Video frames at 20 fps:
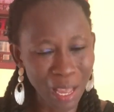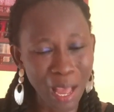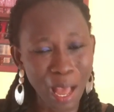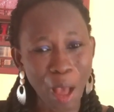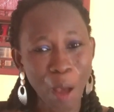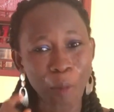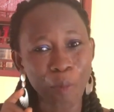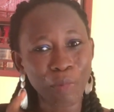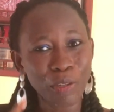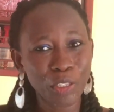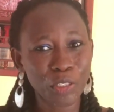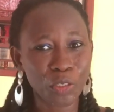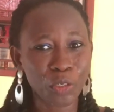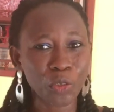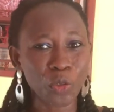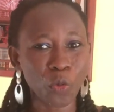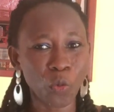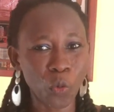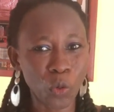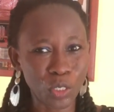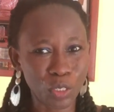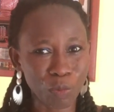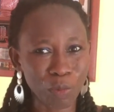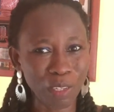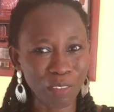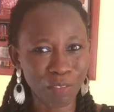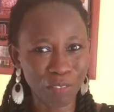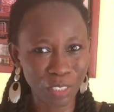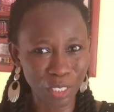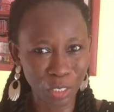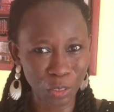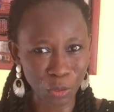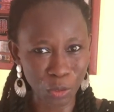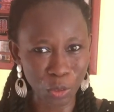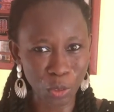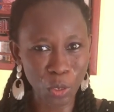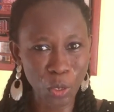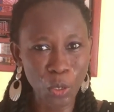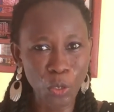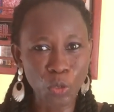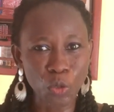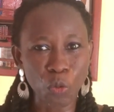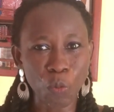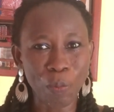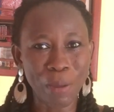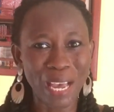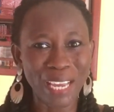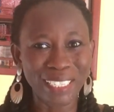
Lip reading: and make sure you watch my videos. So by